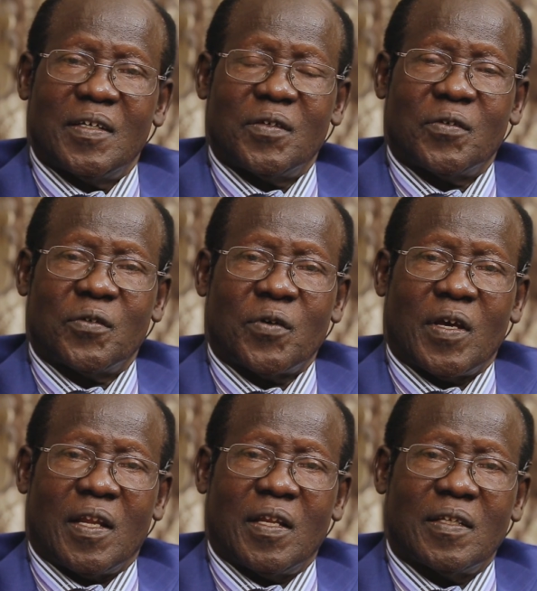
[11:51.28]

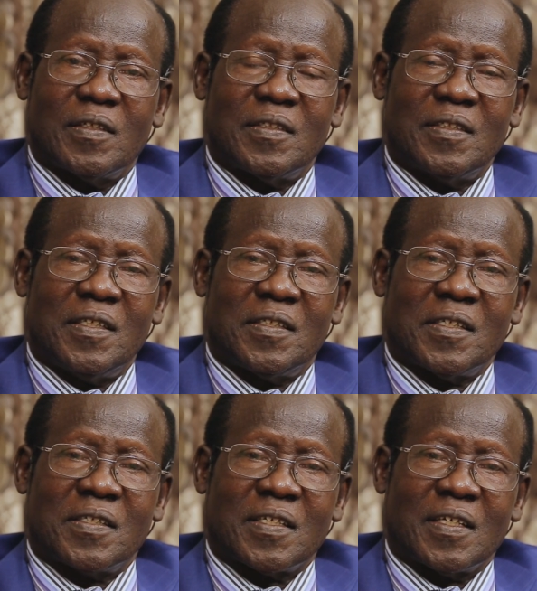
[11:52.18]
Well, this
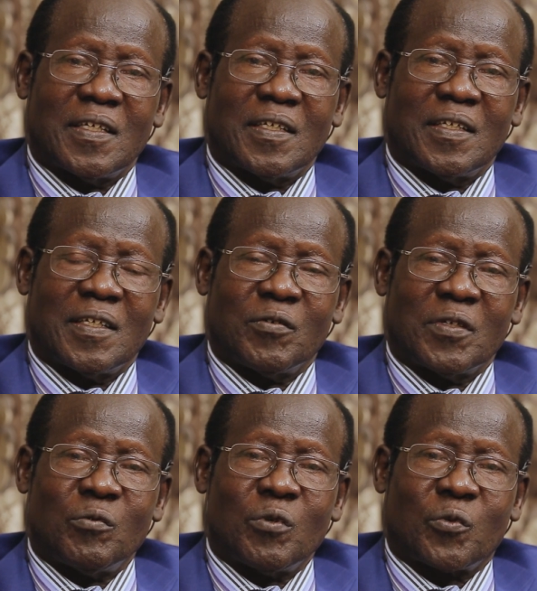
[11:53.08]
is a
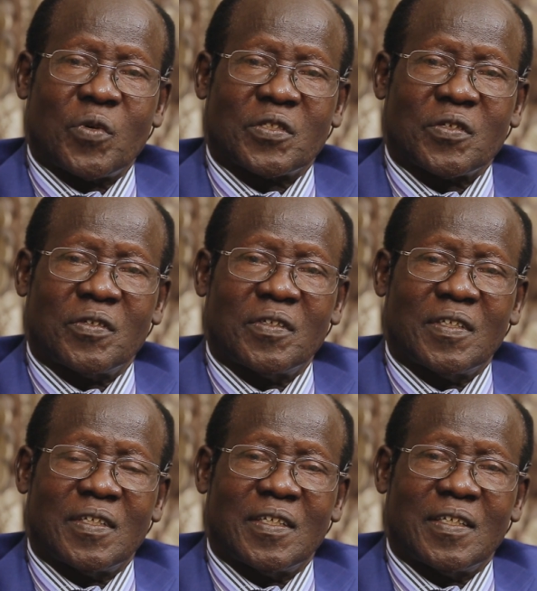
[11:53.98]
good question.
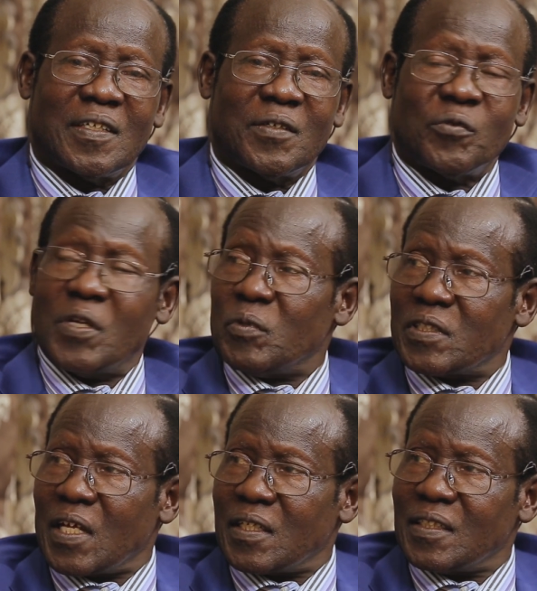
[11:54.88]
We have
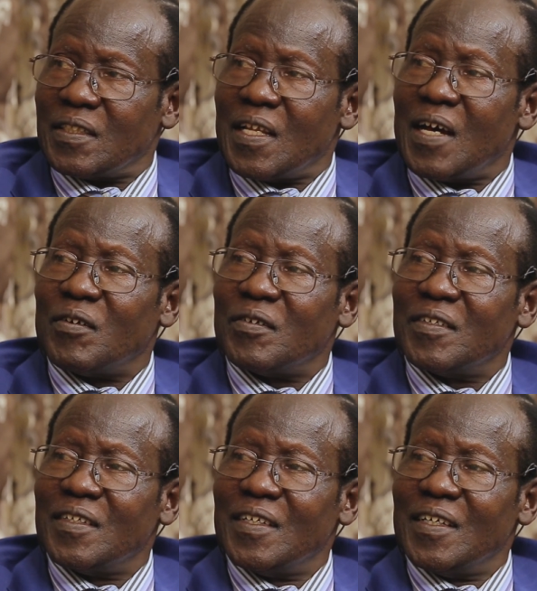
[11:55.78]
started now.
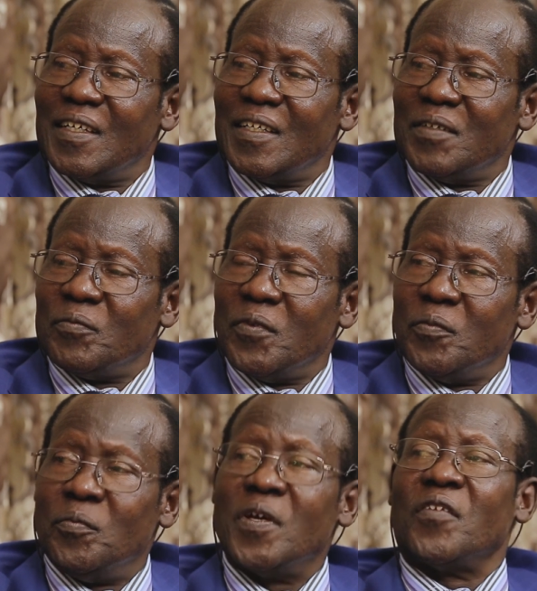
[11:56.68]

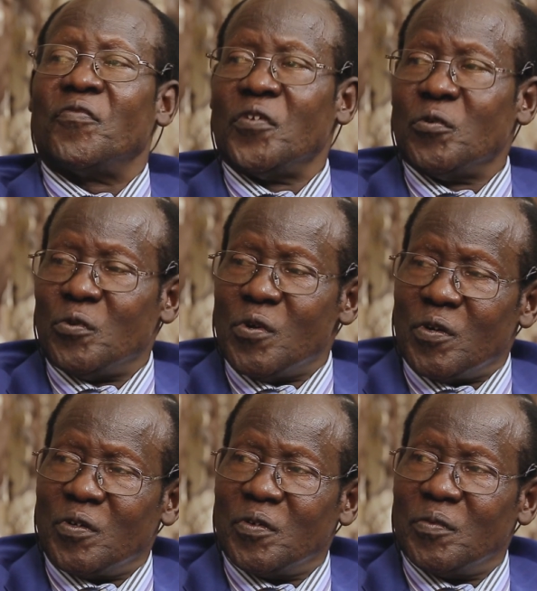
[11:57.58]
Very few
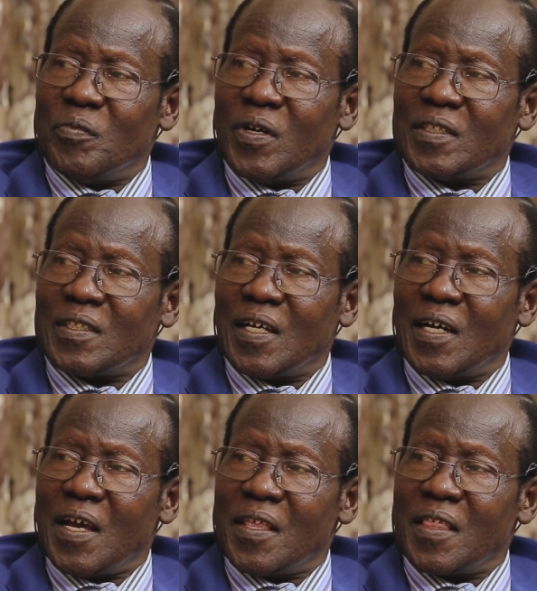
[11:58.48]
though, but
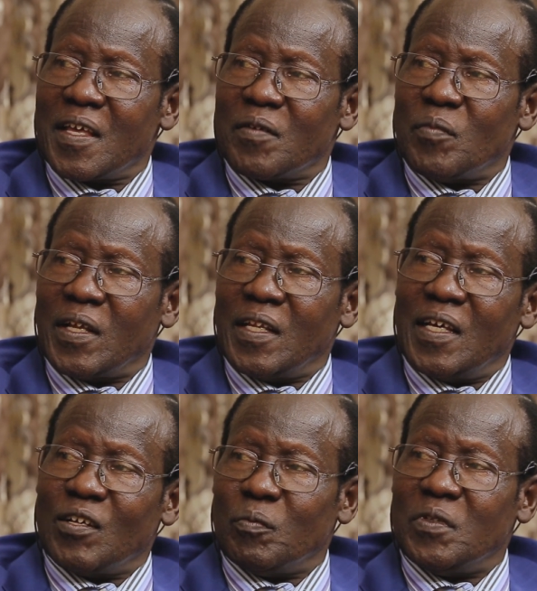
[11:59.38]
I think by
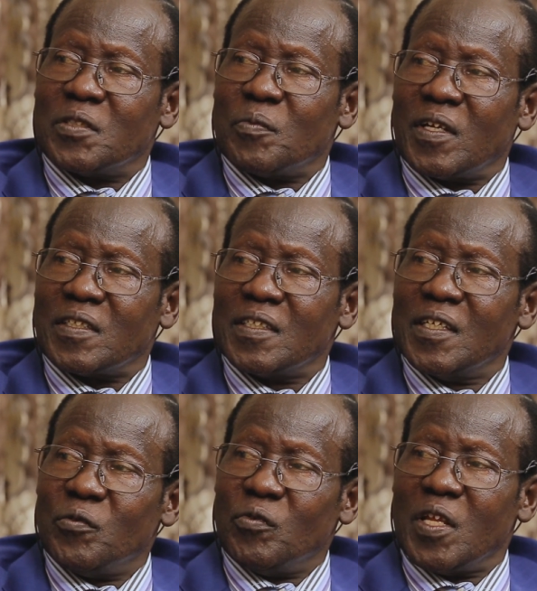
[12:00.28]
the end of this month,
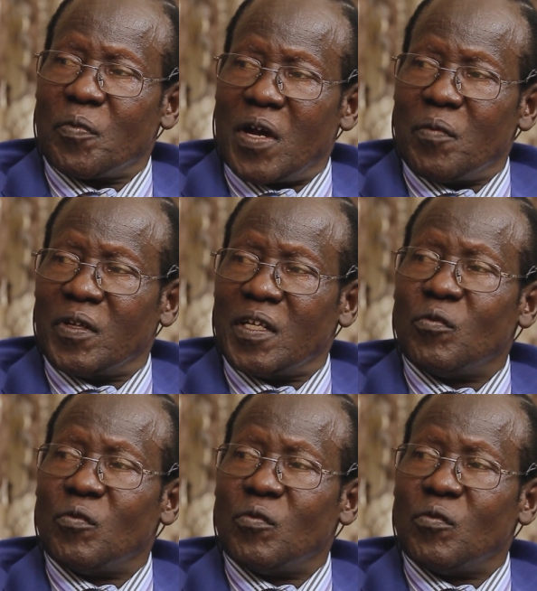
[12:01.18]
we'll have covered a